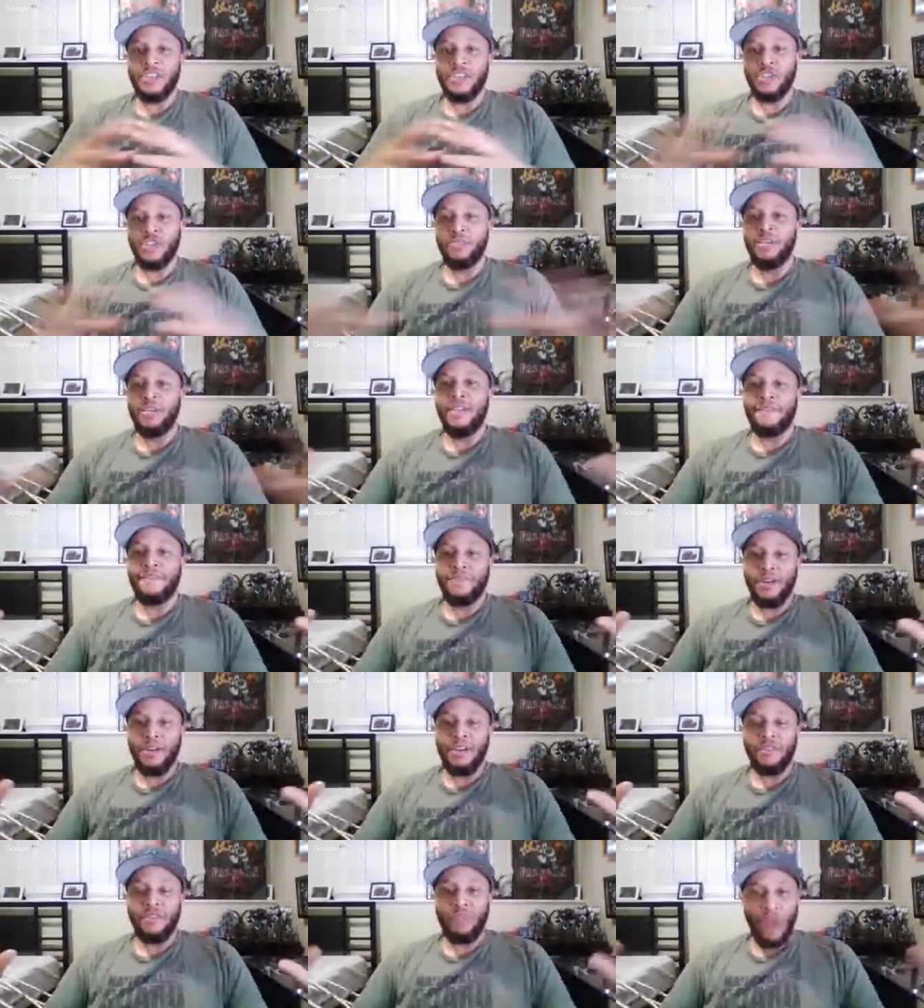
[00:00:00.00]
has been the
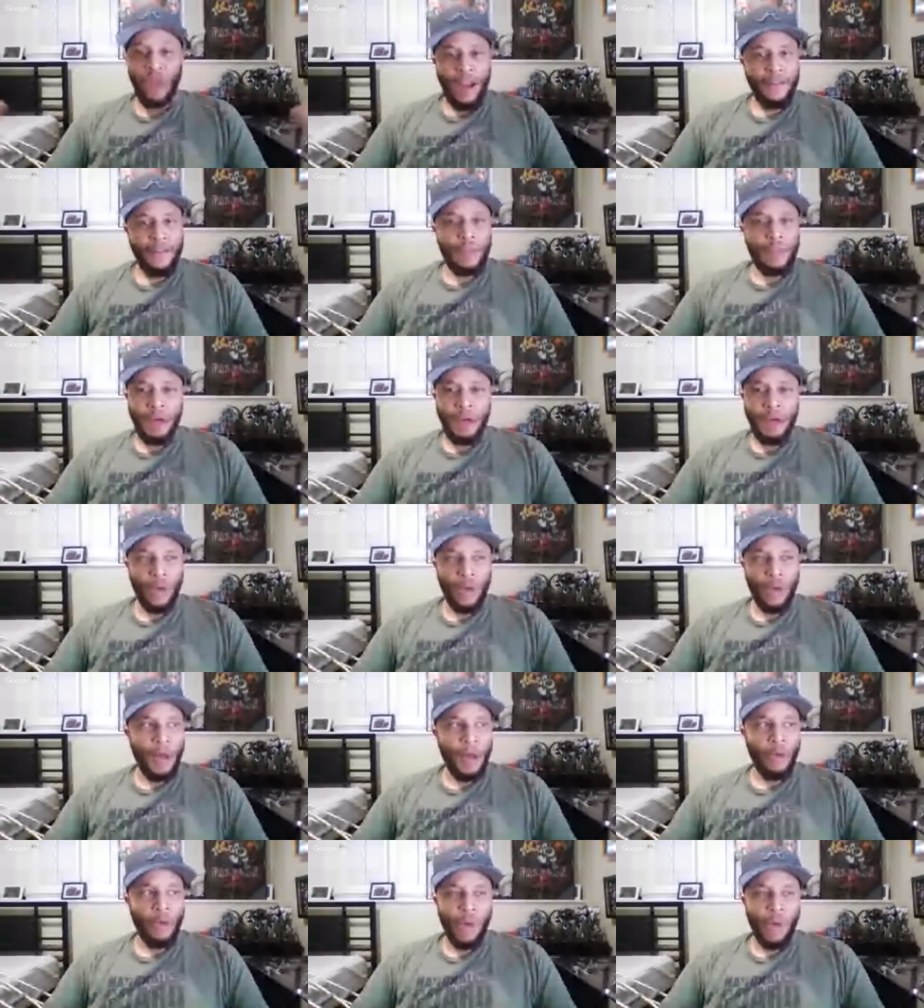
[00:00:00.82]
right. Am
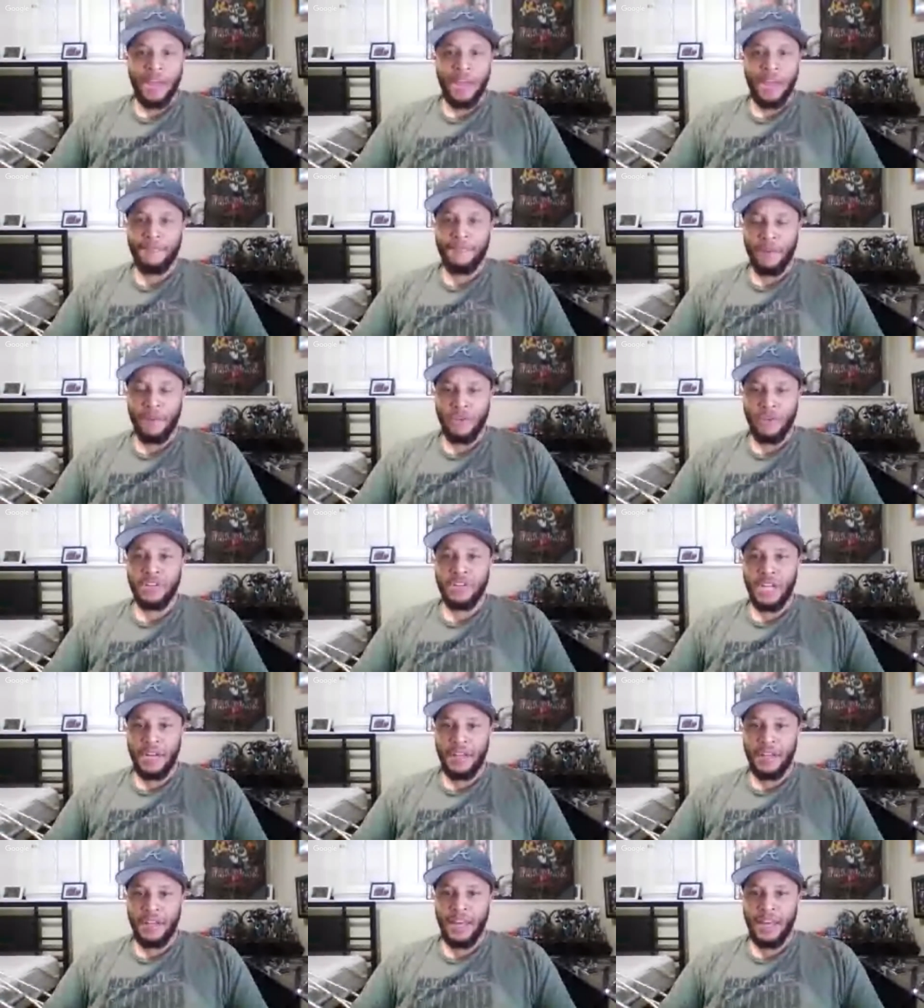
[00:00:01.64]
I right? First
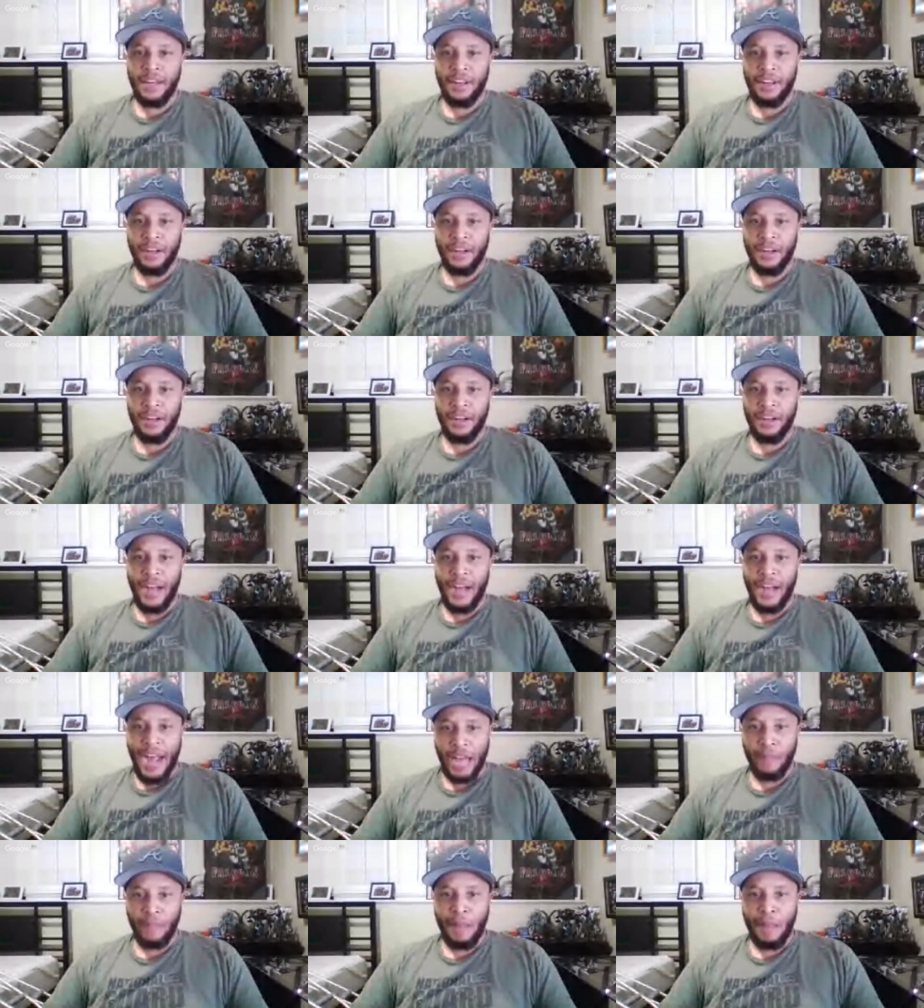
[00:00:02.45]
year that an
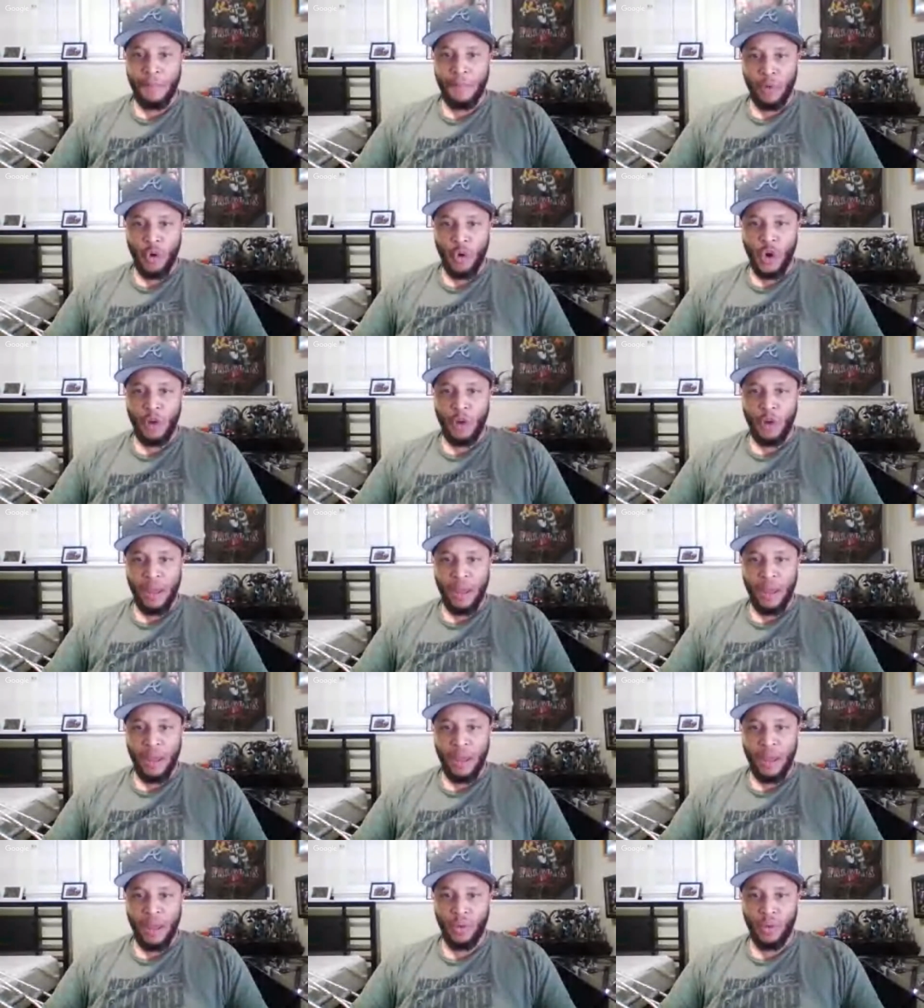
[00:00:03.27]
Alabama quarterback
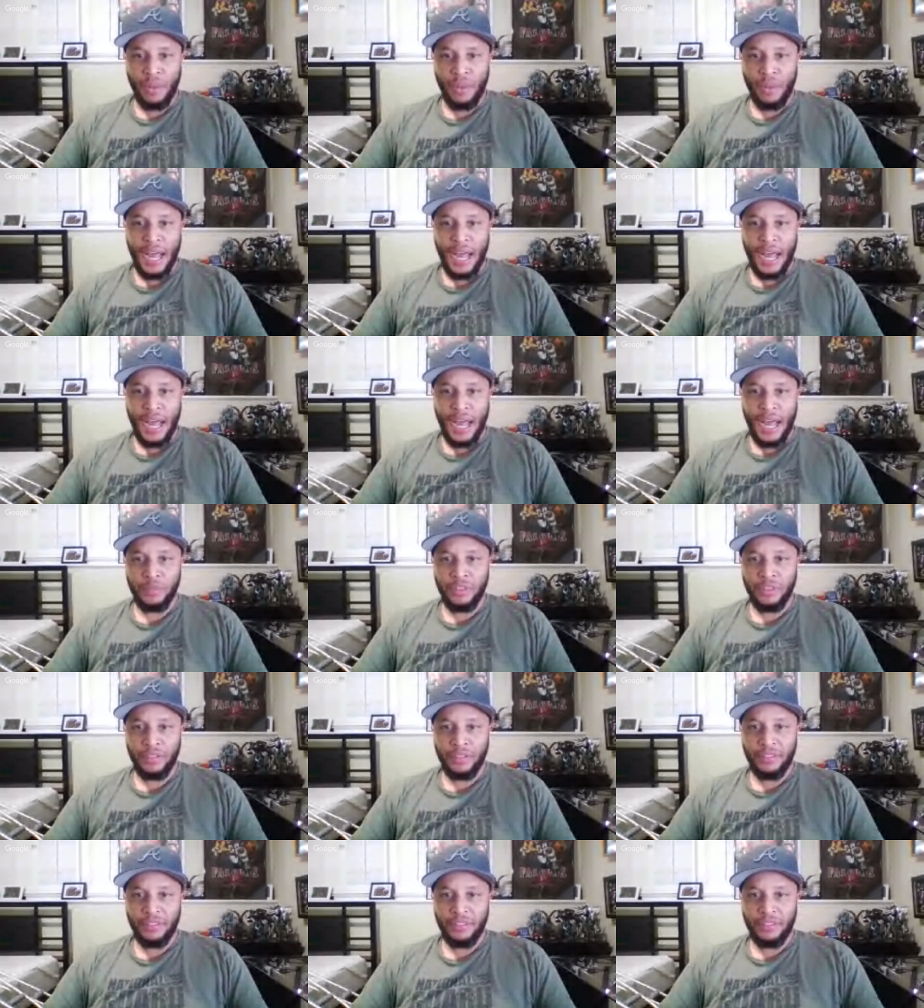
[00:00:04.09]
would have won the Heisman.